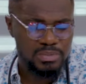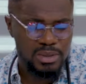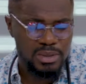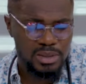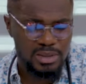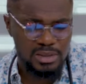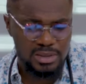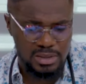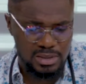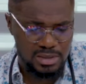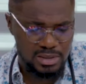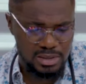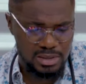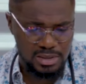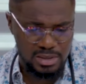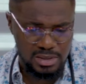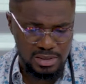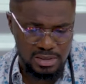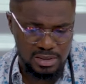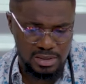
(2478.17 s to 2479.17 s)
Please,
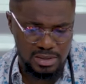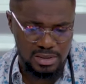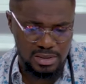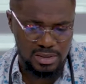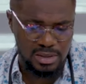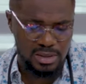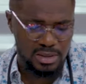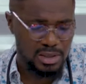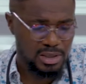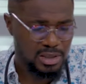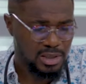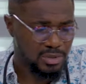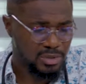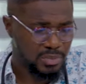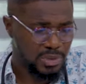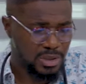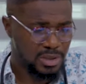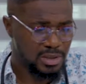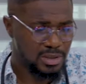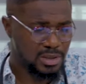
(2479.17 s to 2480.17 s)
you can help
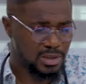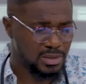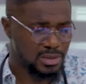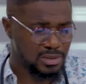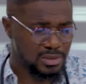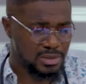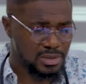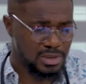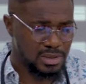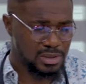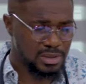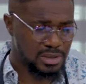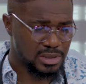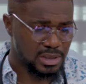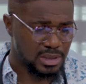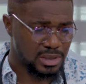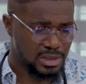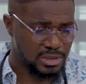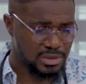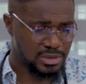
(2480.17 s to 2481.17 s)
me call the
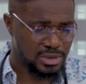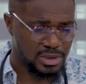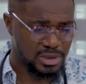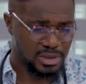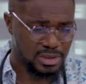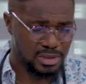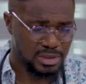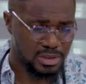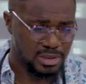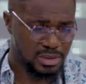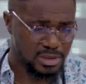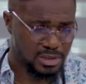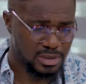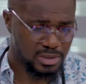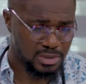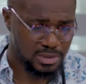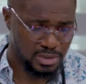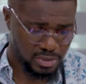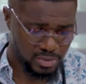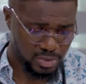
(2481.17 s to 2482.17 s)
secretary
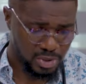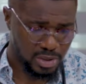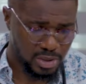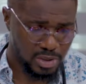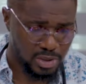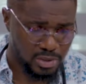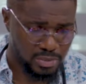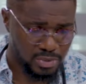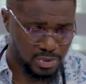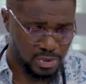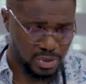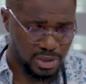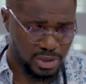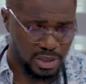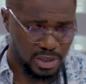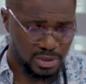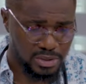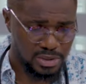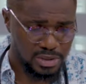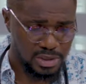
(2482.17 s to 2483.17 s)
and you will come going
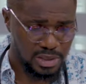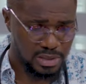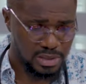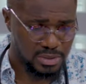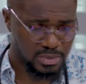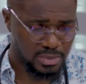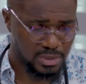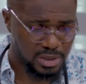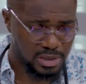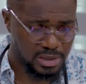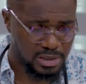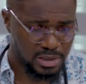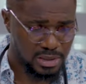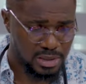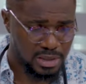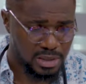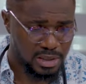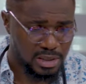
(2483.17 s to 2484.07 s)
downstairs, please.